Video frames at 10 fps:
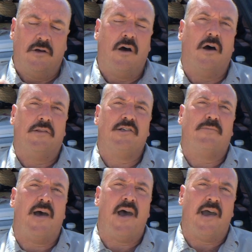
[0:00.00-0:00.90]
on these
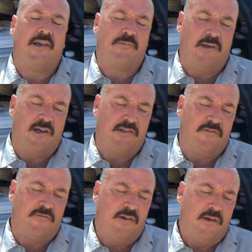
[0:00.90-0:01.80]
bags, because
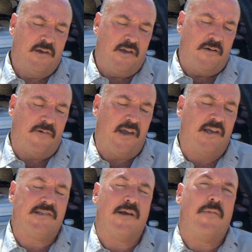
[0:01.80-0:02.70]
if I
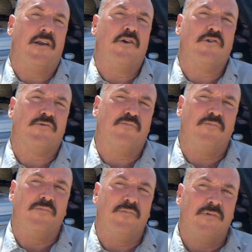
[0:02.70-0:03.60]
get somebody who's
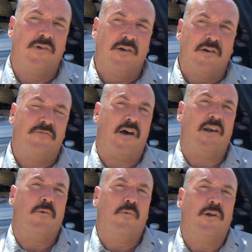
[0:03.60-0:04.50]

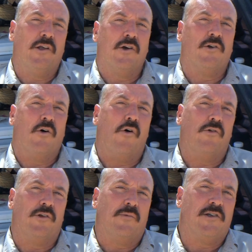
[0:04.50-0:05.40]
finding really good
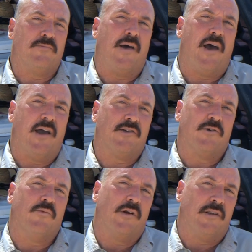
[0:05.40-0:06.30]
gold in these bags or
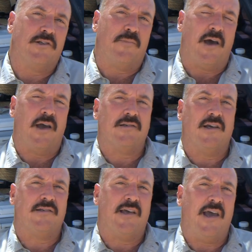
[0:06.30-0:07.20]
in one of these bags,
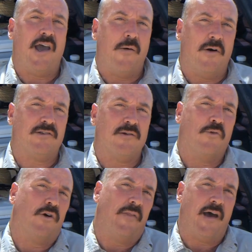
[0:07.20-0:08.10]
they say, hey, I want some
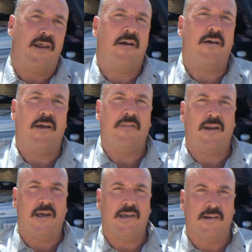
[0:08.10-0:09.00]
more of that area, then
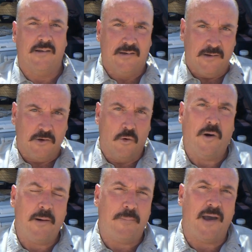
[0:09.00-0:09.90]
I can go
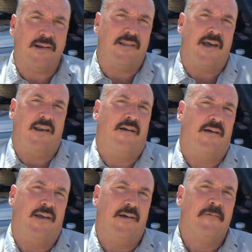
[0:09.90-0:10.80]
right back to that
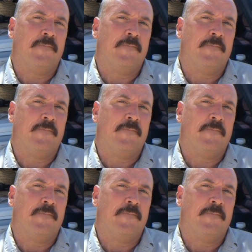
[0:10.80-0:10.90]
area